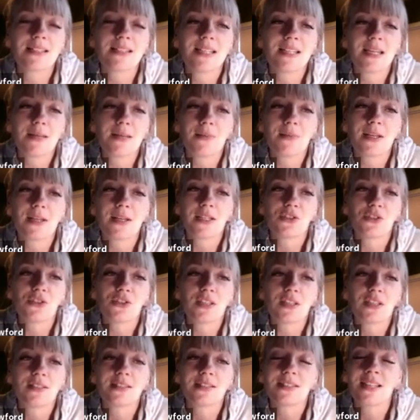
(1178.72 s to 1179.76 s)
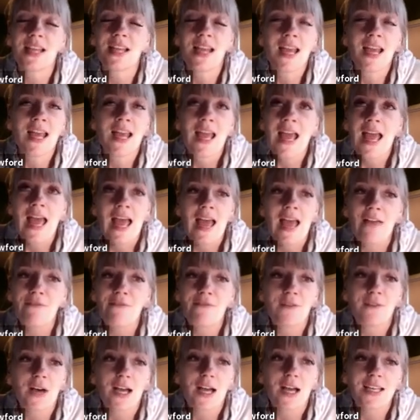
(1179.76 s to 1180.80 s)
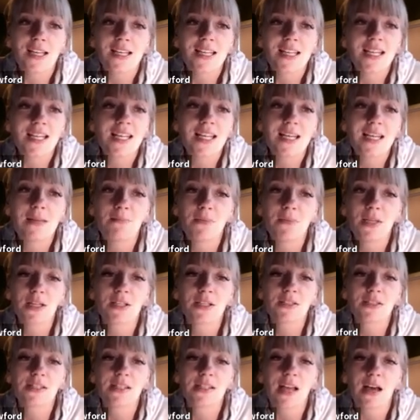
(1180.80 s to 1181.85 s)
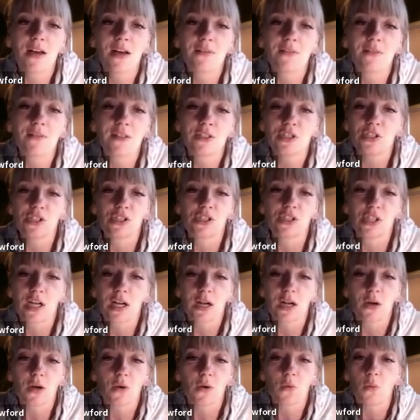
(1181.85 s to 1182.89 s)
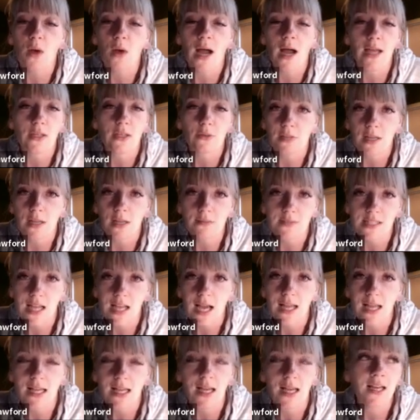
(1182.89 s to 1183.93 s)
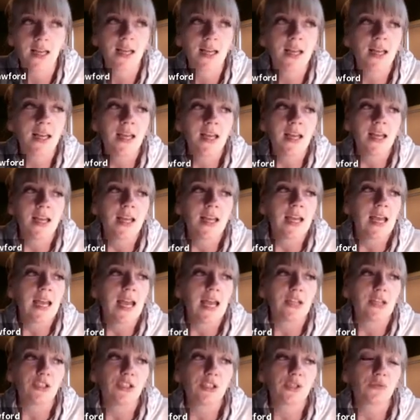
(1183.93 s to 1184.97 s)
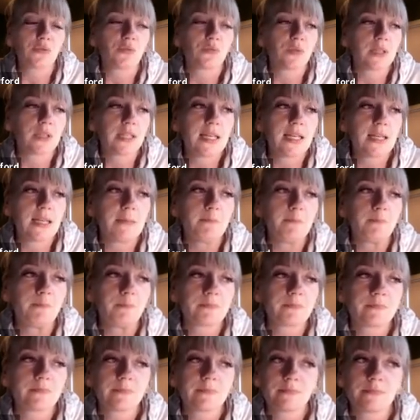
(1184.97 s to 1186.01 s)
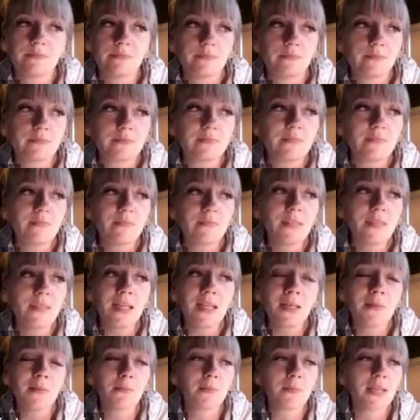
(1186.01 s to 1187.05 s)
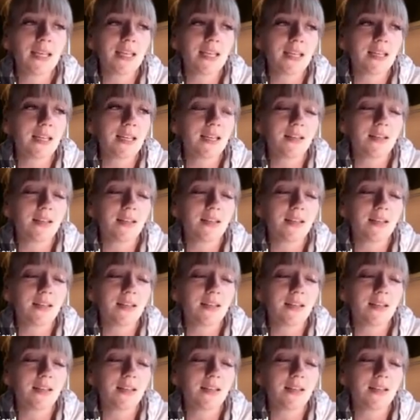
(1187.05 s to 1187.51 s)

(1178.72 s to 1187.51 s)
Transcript: tip is just have fun, be yourself, and just share why you love Zaya. And just really be,